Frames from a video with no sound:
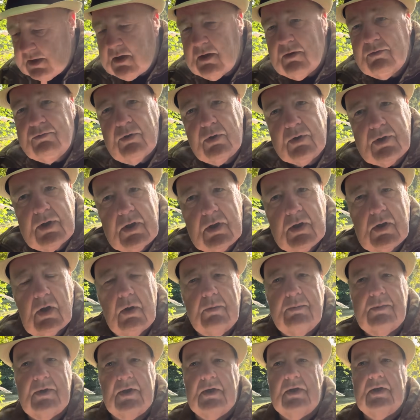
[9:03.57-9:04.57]
a fucking
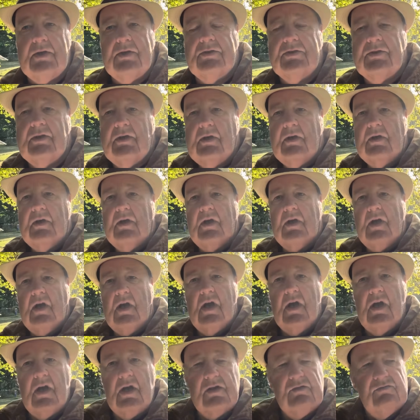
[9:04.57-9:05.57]
communist,
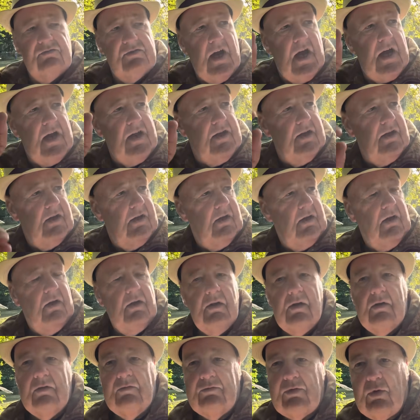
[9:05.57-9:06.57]
a red,
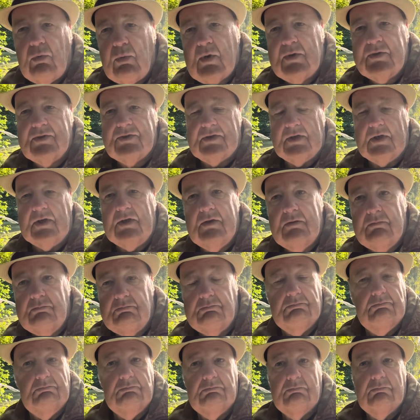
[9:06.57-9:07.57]
for wanting,
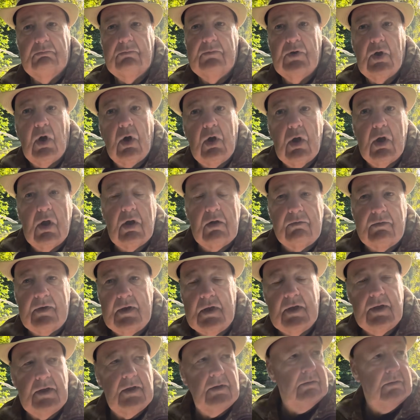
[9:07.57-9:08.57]
not a lot really,